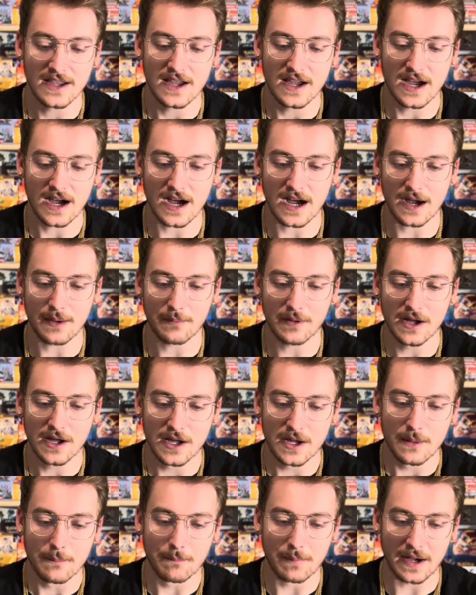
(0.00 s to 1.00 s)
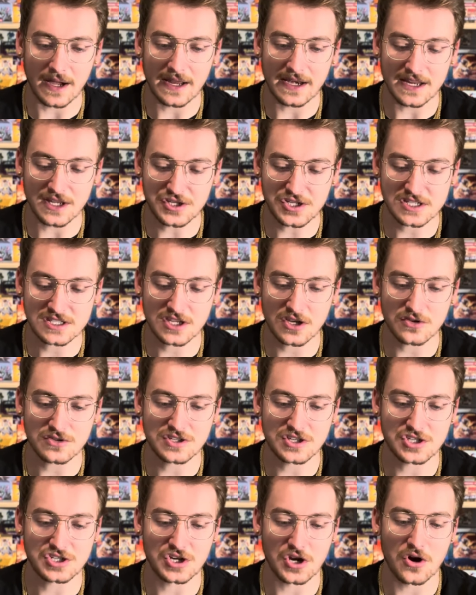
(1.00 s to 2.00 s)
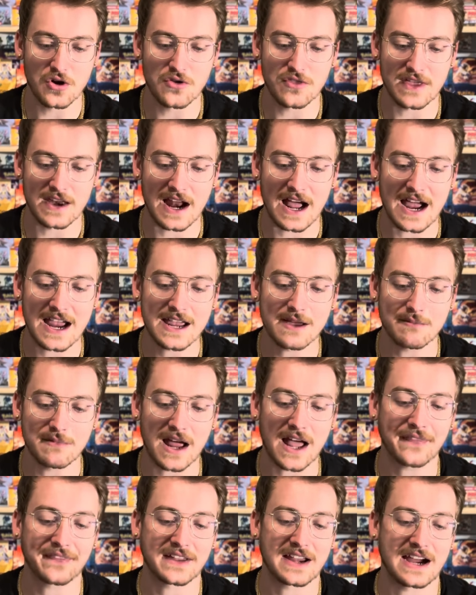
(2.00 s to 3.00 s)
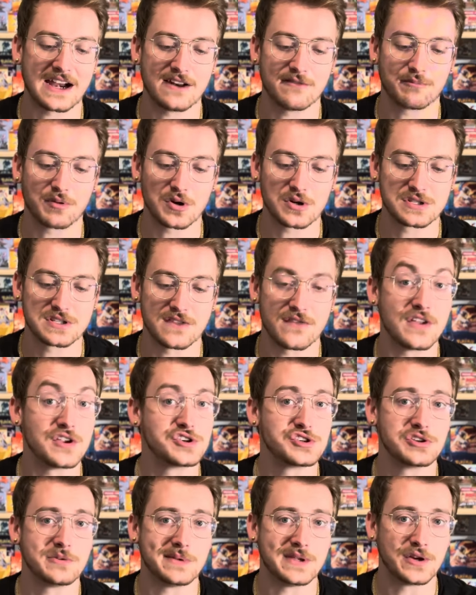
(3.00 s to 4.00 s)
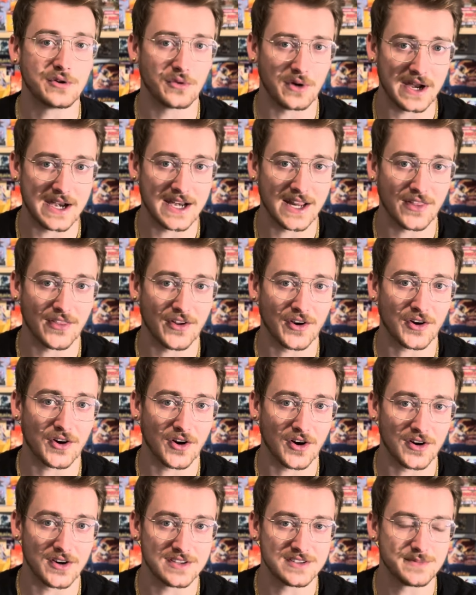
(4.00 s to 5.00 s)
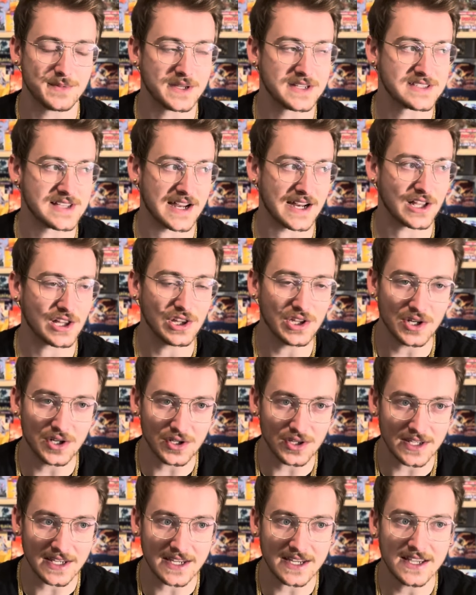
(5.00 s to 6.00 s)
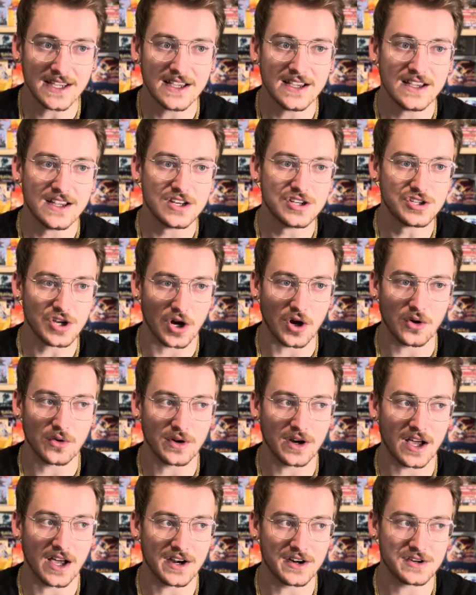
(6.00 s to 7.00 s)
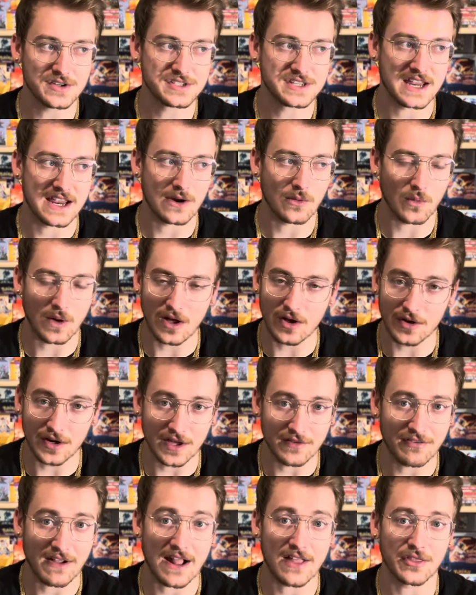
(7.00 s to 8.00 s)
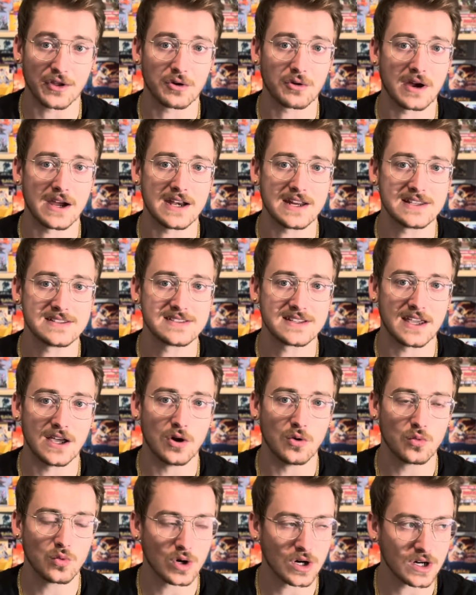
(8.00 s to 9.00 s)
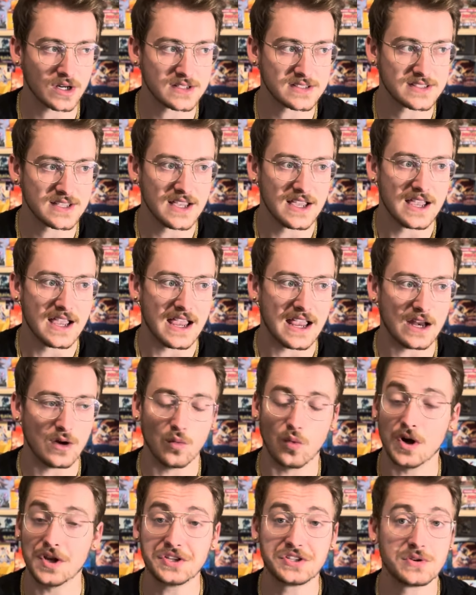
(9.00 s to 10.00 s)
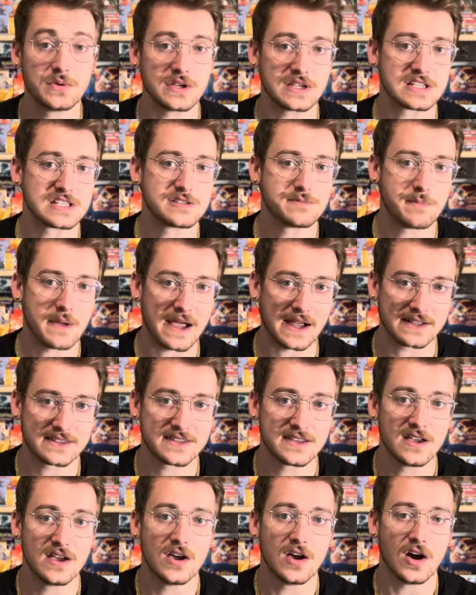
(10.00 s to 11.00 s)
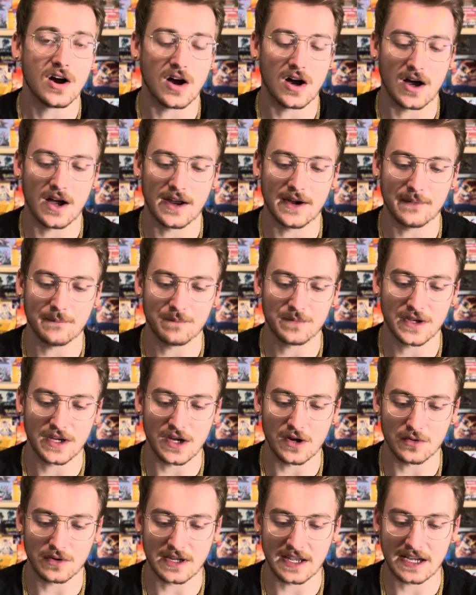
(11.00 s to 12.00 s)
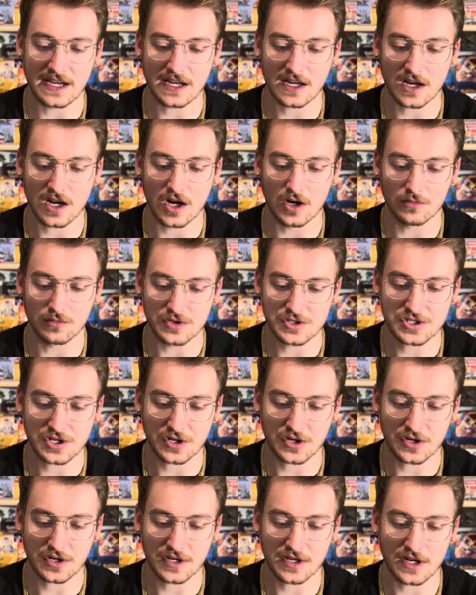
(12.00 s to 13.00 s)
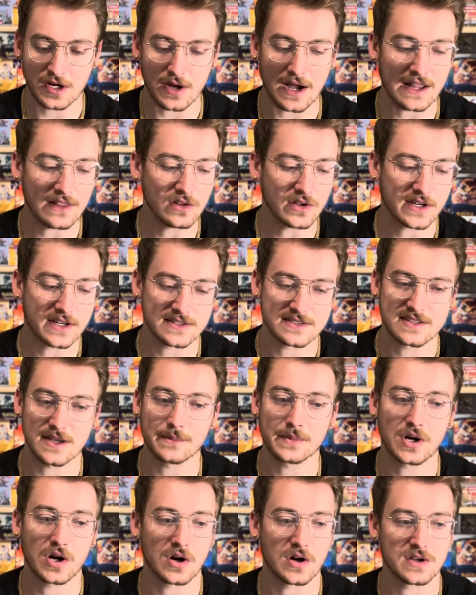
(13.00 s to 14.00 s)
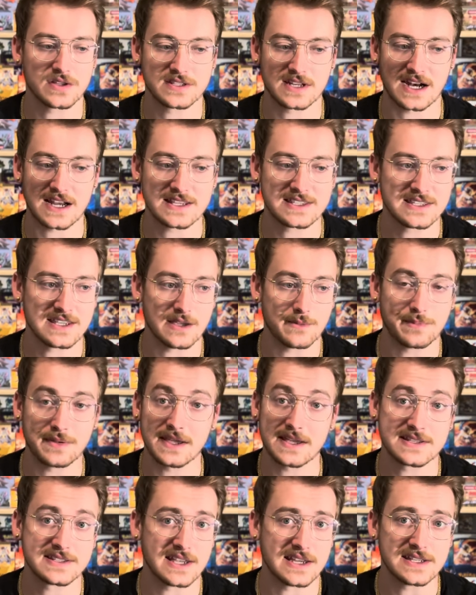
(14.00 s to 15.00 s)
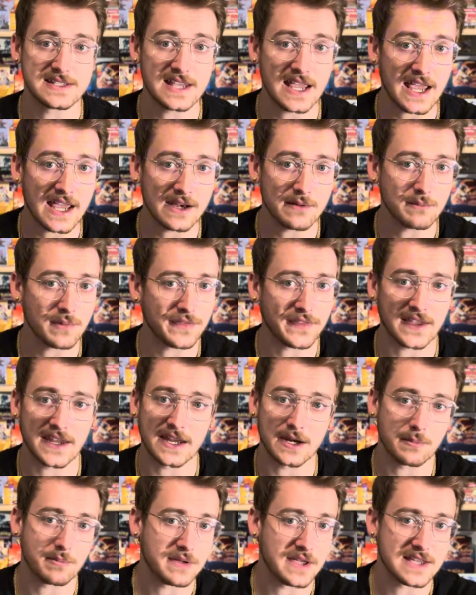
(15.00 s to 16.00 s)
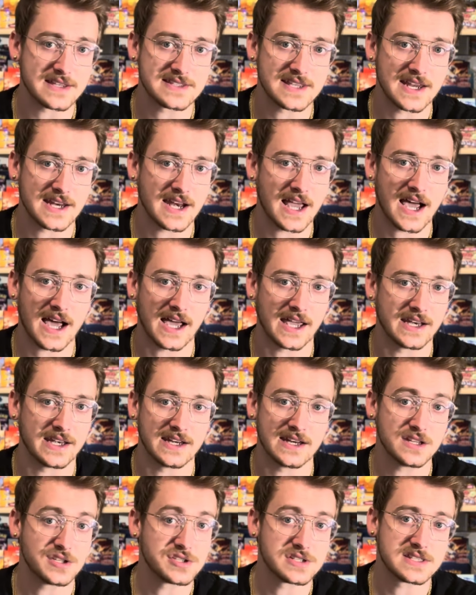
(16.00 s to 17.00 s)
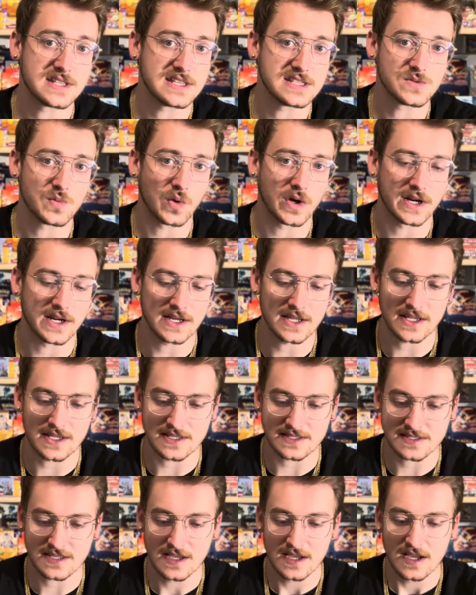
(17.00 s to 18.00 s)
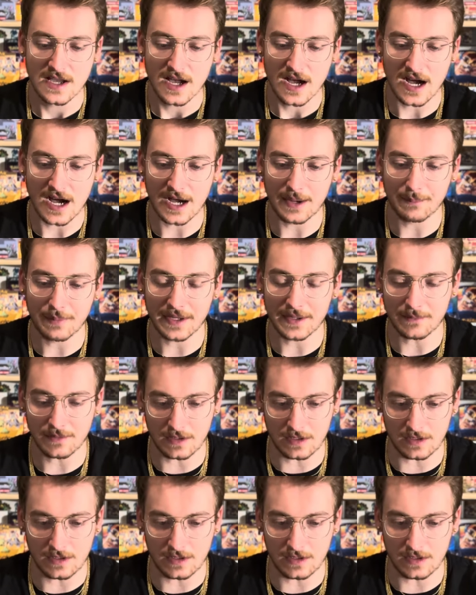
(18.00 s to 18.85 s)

But it just goes to show that I am not the kind of person that should be grading their cards, because I clearly don't understand well enough how the grading scale works and what to expect on, you know, getting a return. You know, I look at some cards and I see a PSA 10, but they get a PSA 9, and it just is what it is. But